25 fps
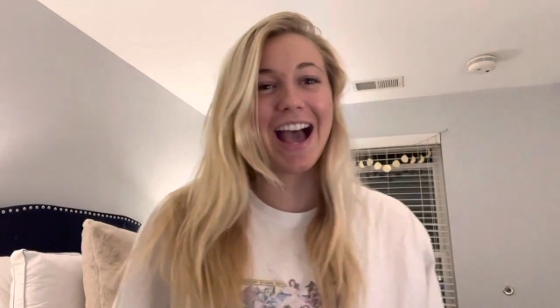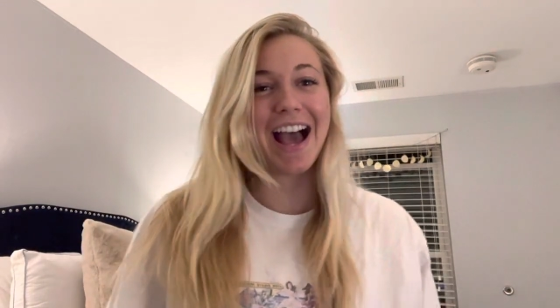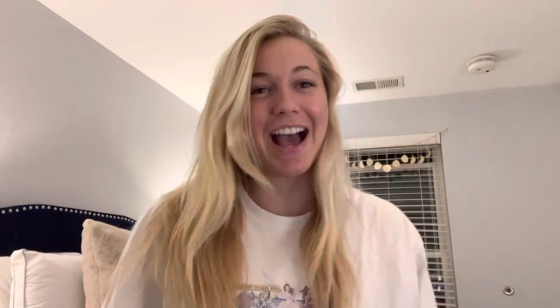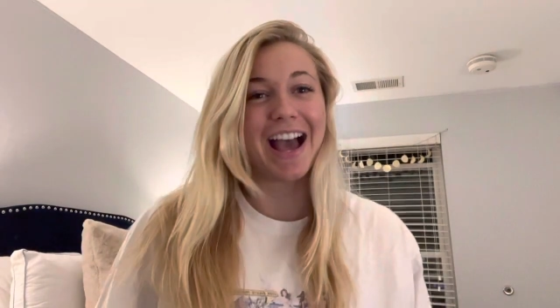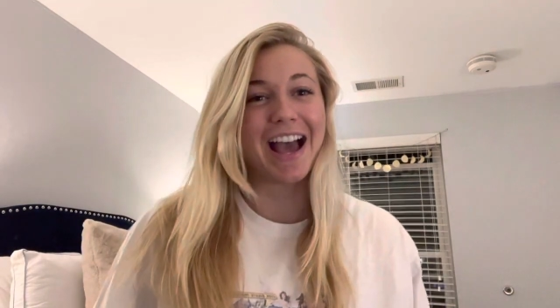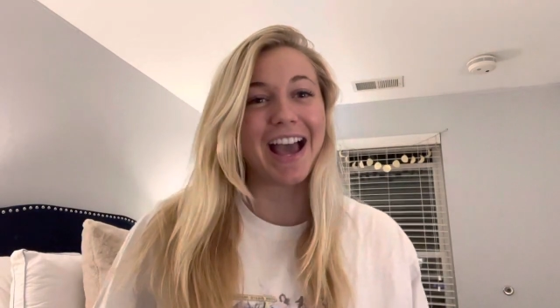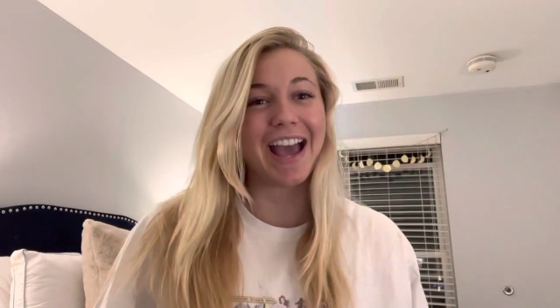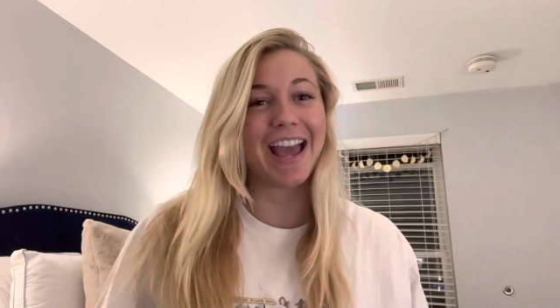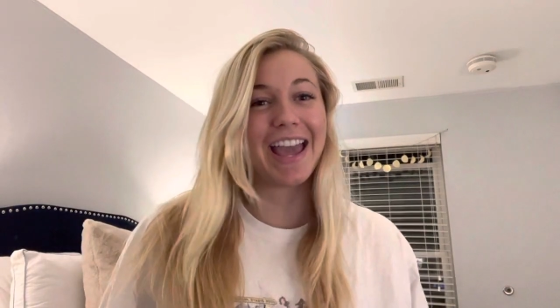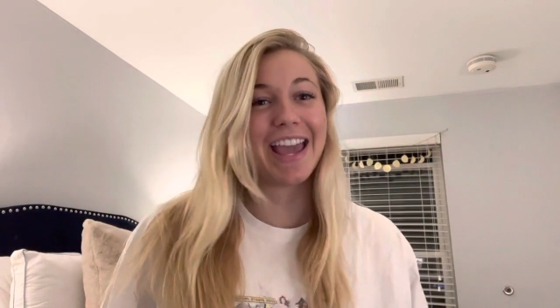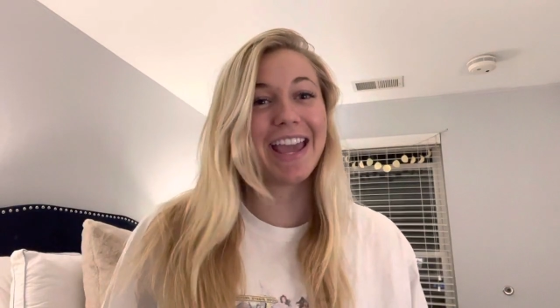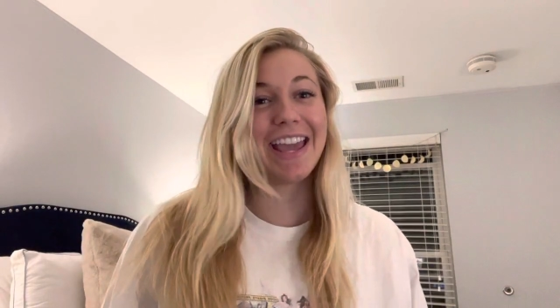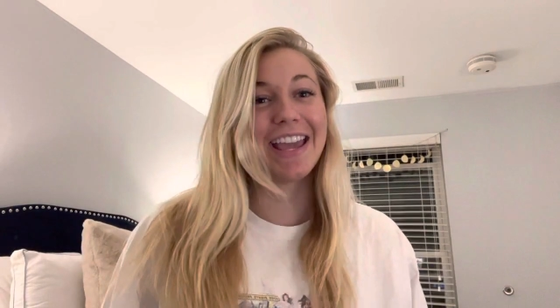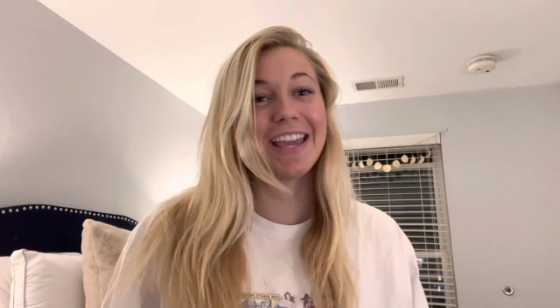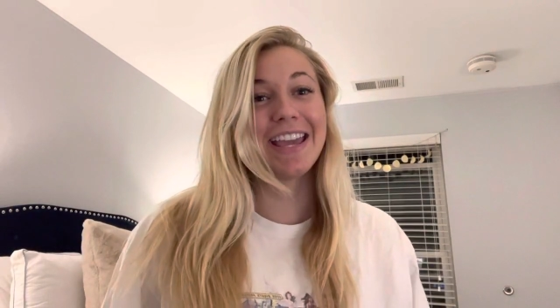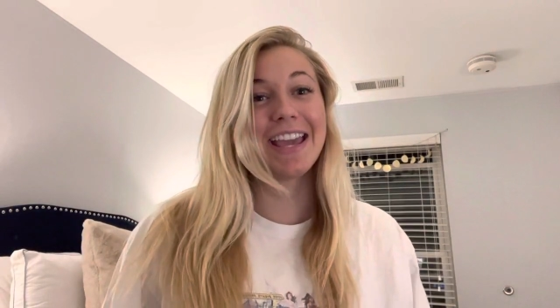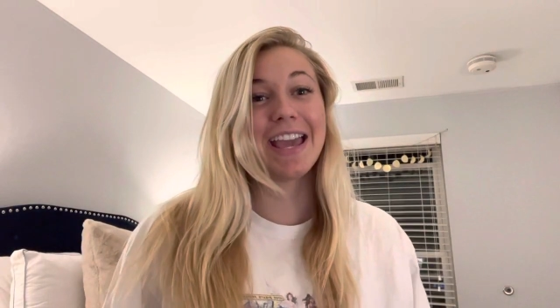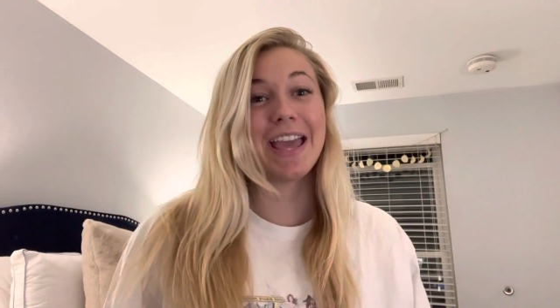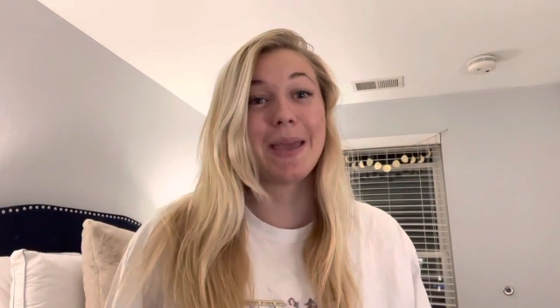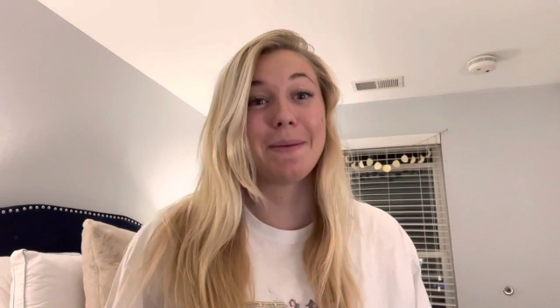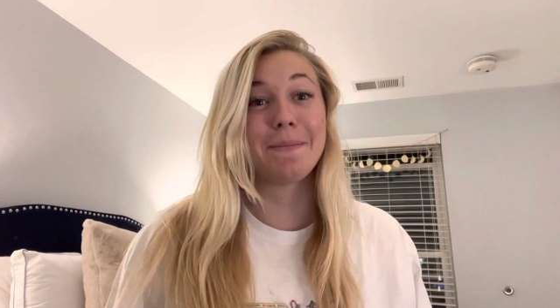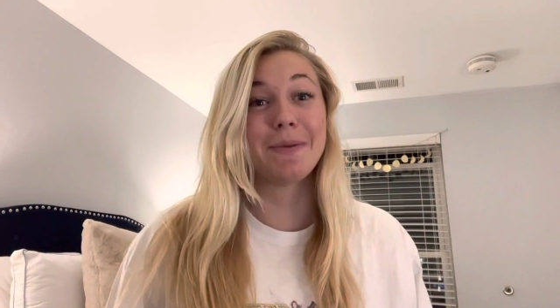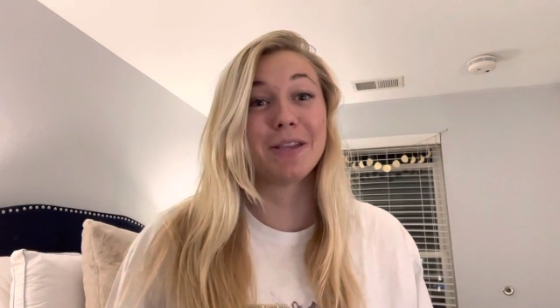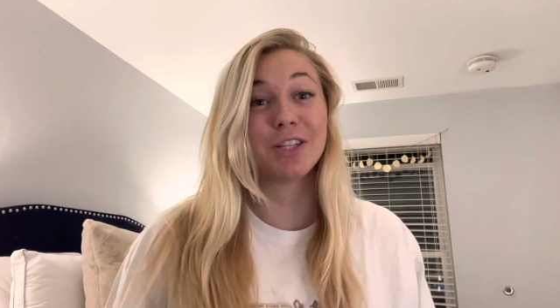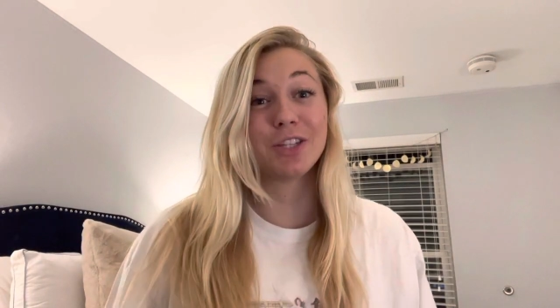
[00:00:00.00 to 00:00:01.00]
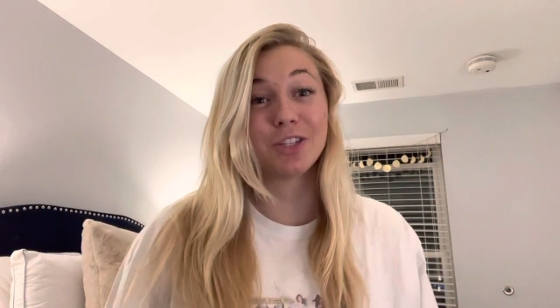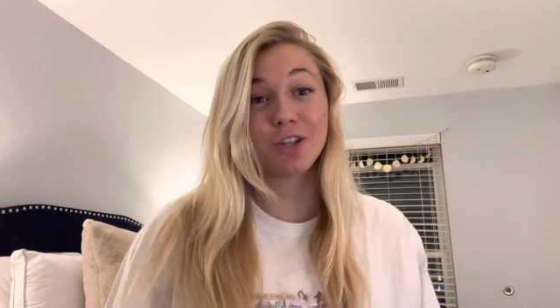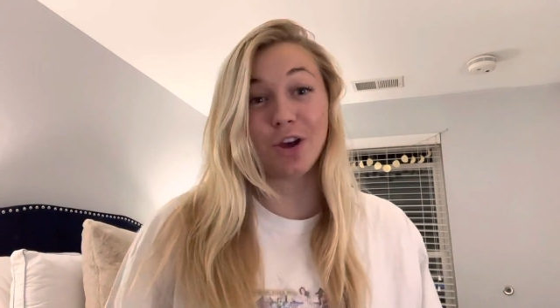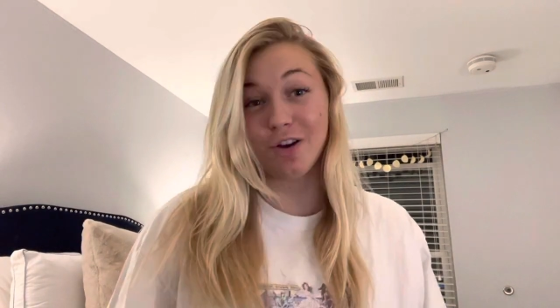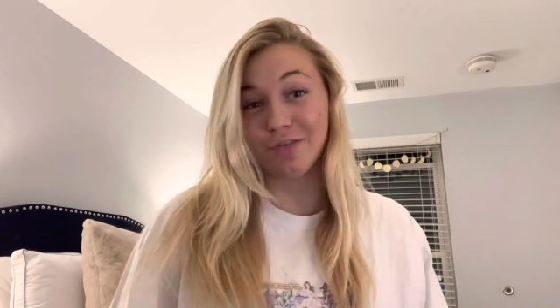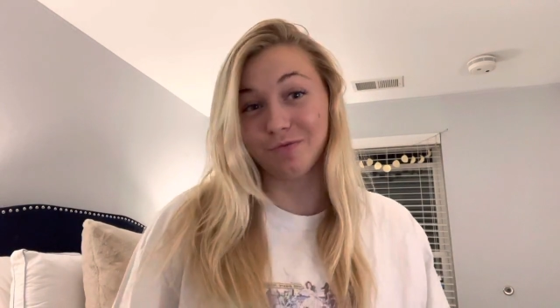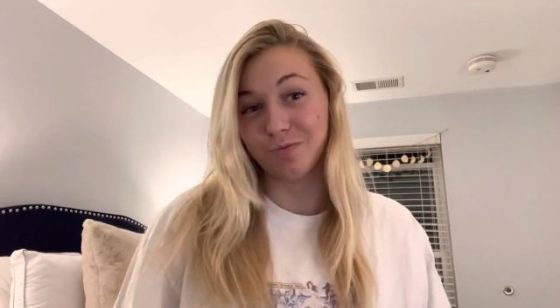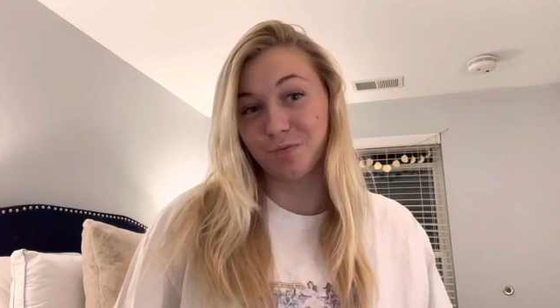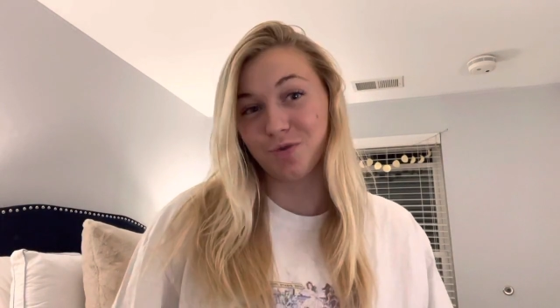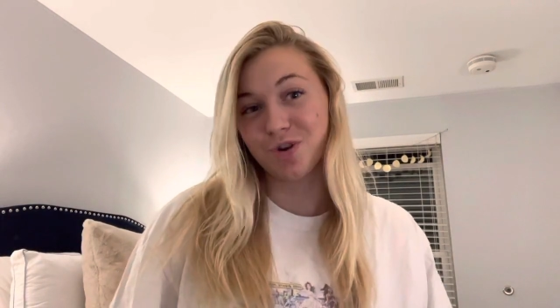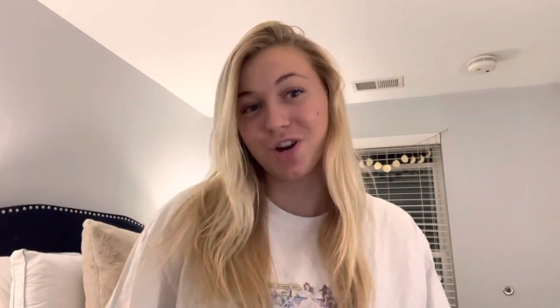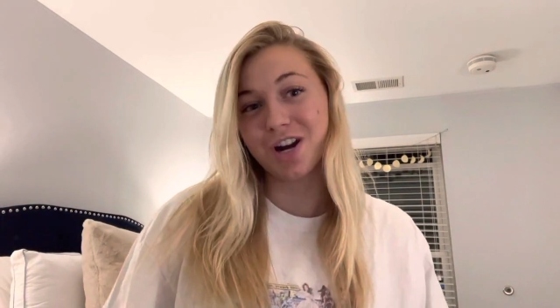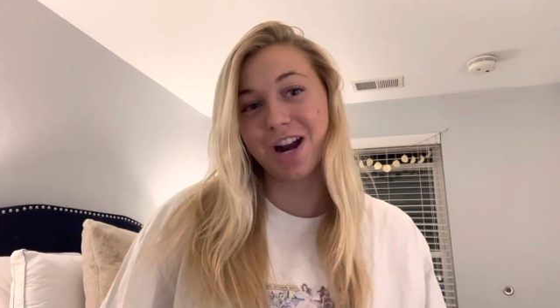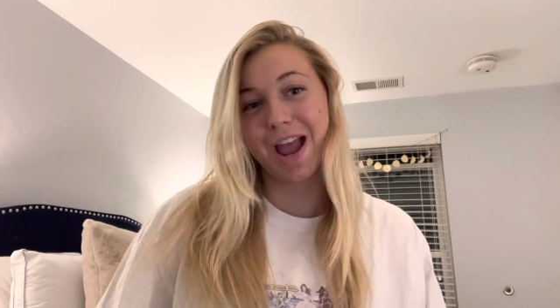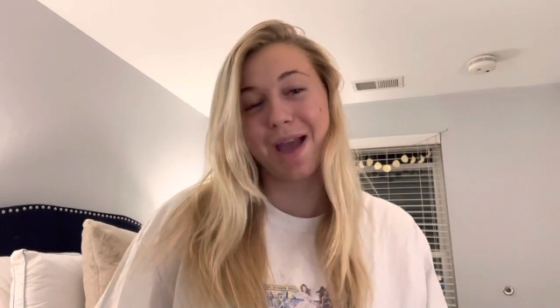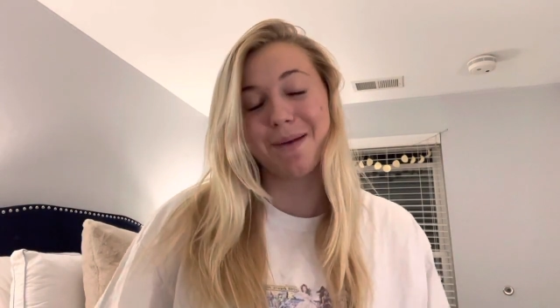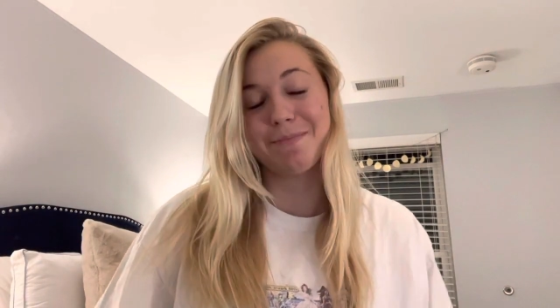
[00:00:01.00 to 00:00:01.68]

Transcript: I am a sophomore